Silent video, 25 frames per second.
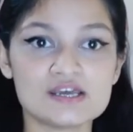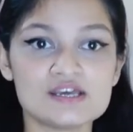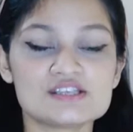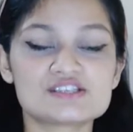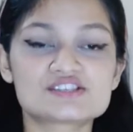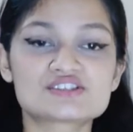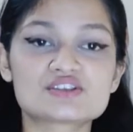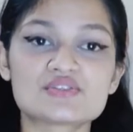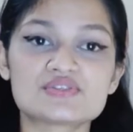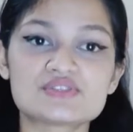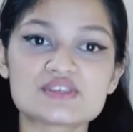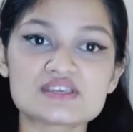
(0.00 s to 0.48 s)

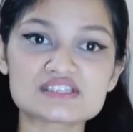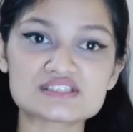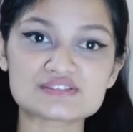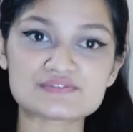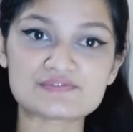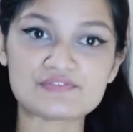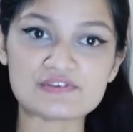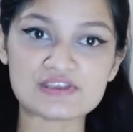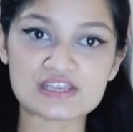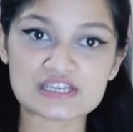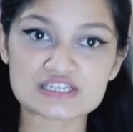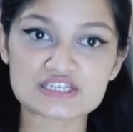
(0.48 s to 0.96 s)
So this
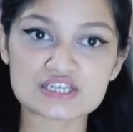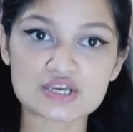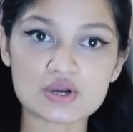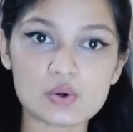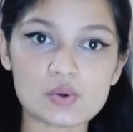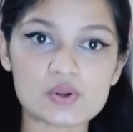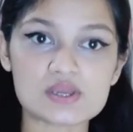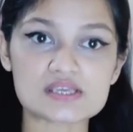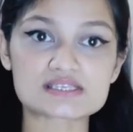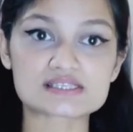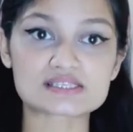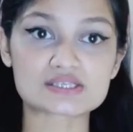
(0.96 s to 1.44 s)

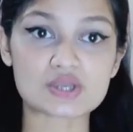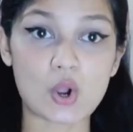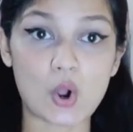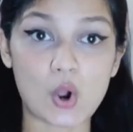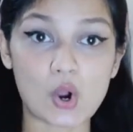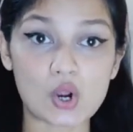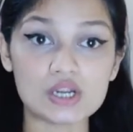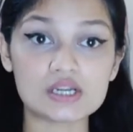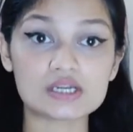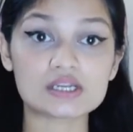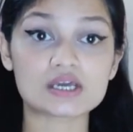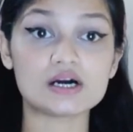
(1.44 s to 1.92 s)
video is
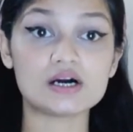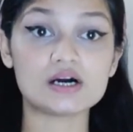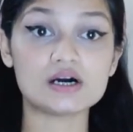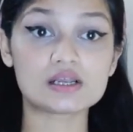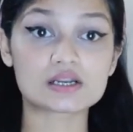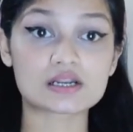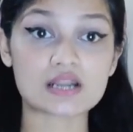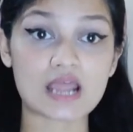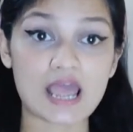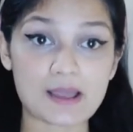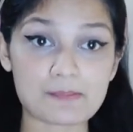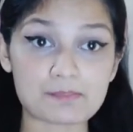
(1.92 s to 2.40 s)
called
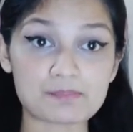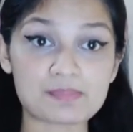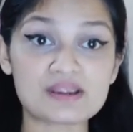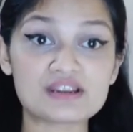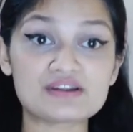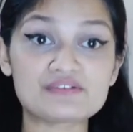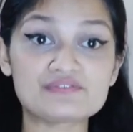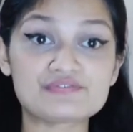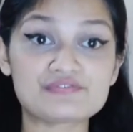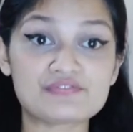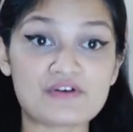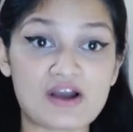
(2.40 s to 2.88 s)
a
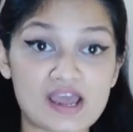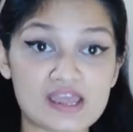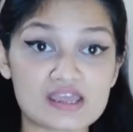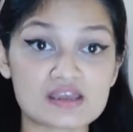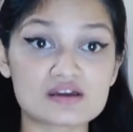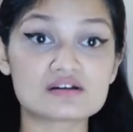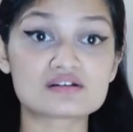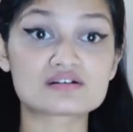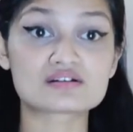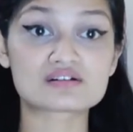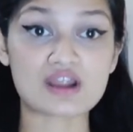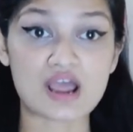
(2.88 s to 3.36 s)
rapid
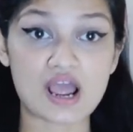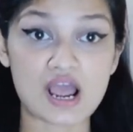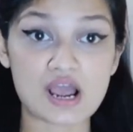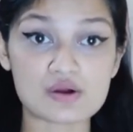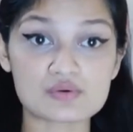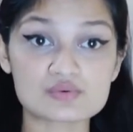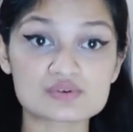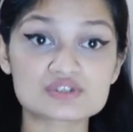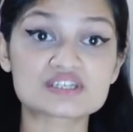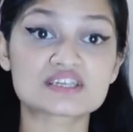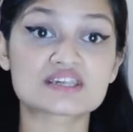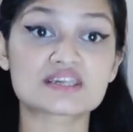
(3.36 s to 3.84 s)
fire
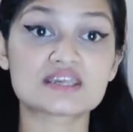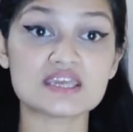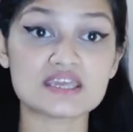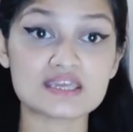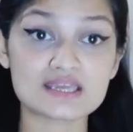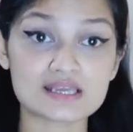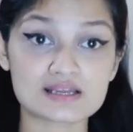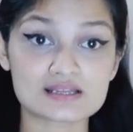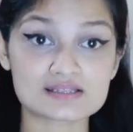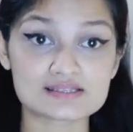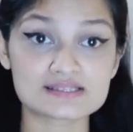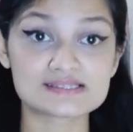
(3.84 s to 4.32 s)
round
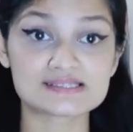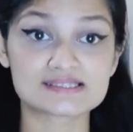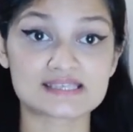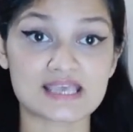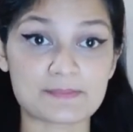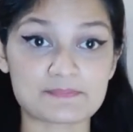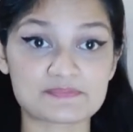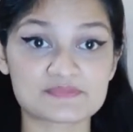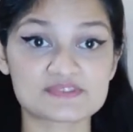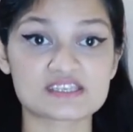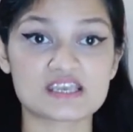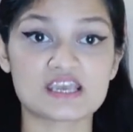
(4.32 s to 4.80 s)
key
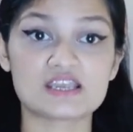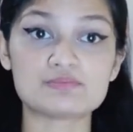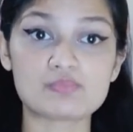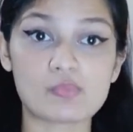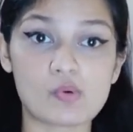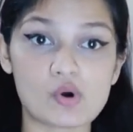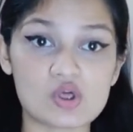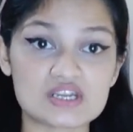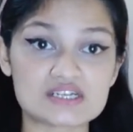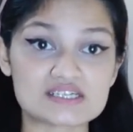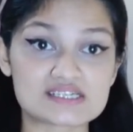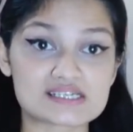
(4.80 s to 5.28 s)
concepts
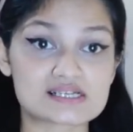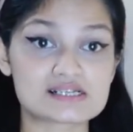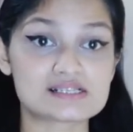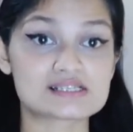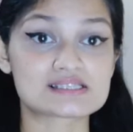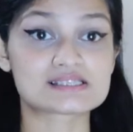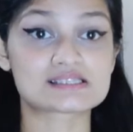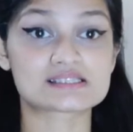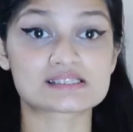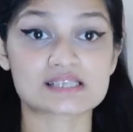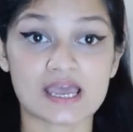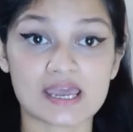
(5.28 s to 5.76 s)
in
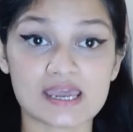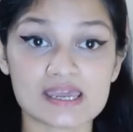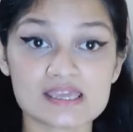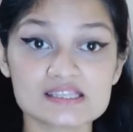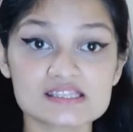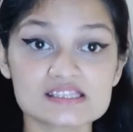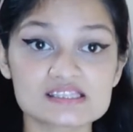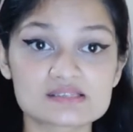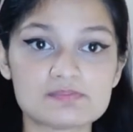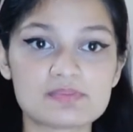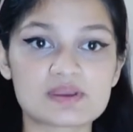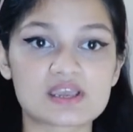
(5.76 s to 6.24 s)
political
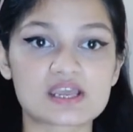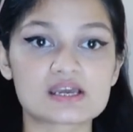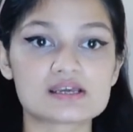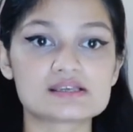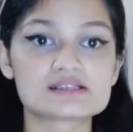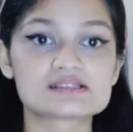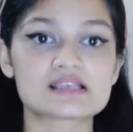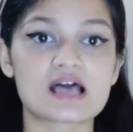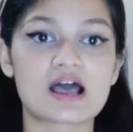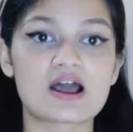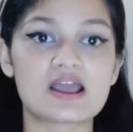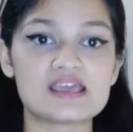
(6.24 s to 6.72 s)
science,
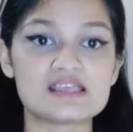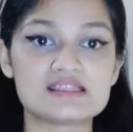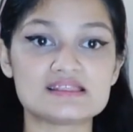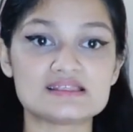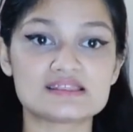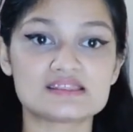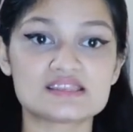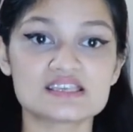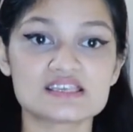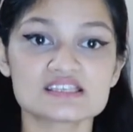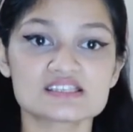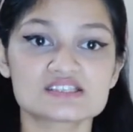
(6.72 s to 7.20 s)
because
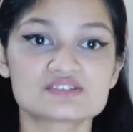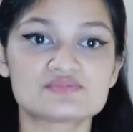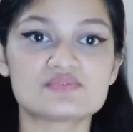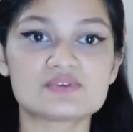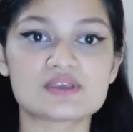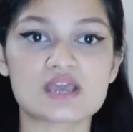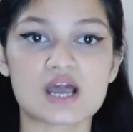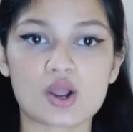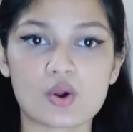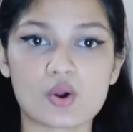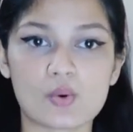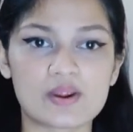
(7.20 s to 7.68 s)
in this
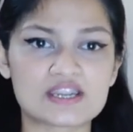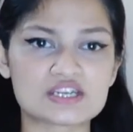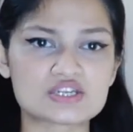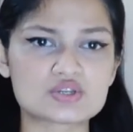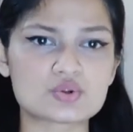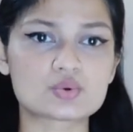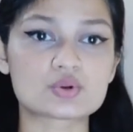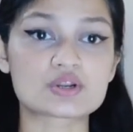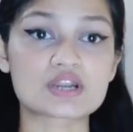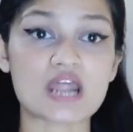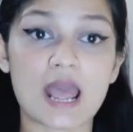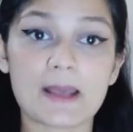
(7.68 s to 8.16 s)
we are going
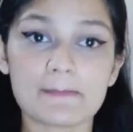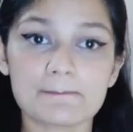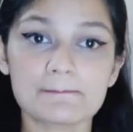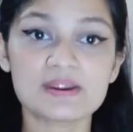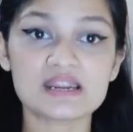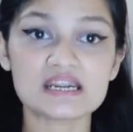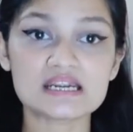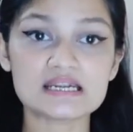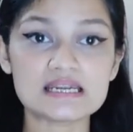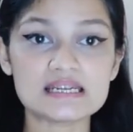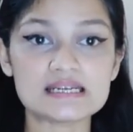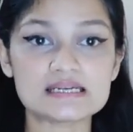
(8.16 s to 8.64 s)
to
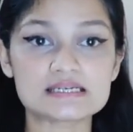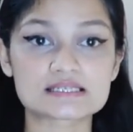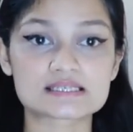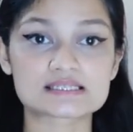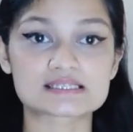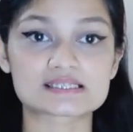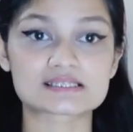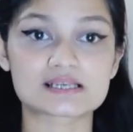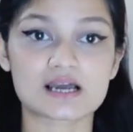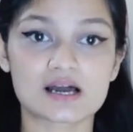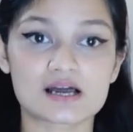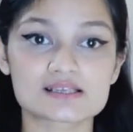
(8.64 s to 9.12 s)
rapidly
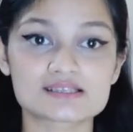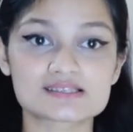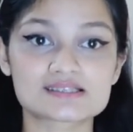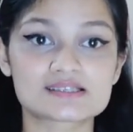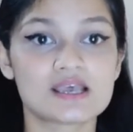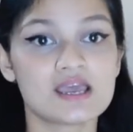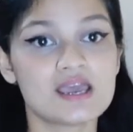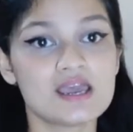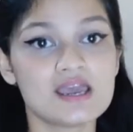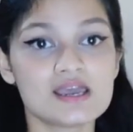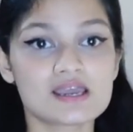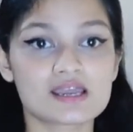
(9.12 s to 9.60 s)

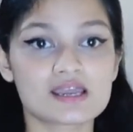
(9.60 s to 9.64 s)
discuss